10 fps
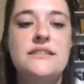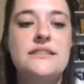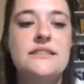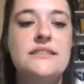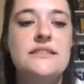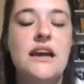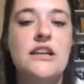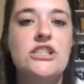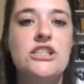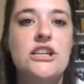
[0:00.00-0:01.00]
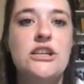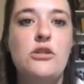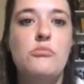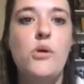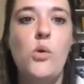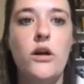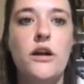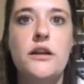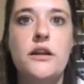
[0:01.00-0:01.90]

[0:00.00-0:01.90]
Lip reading: discussion board.